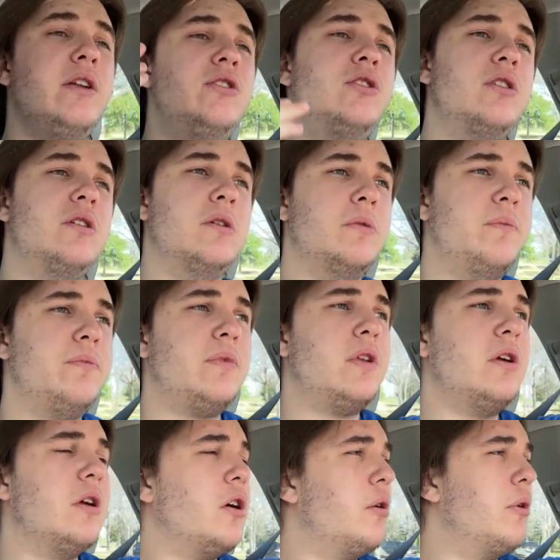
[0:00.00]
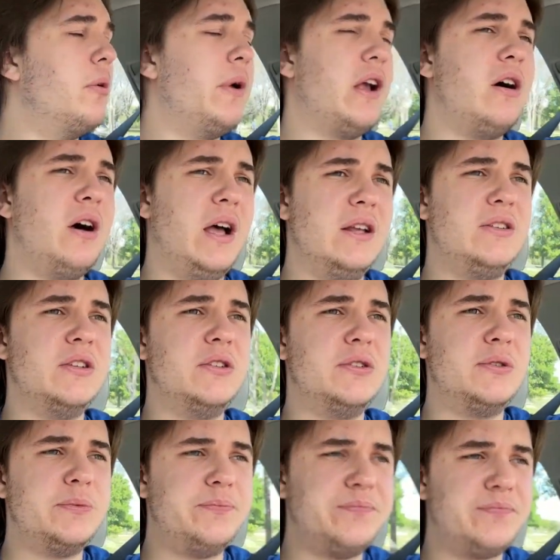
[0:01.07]
teacher, or one of my
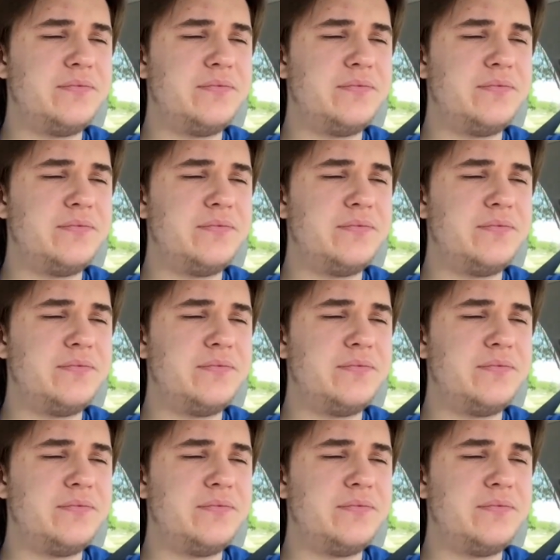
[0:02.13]
classes,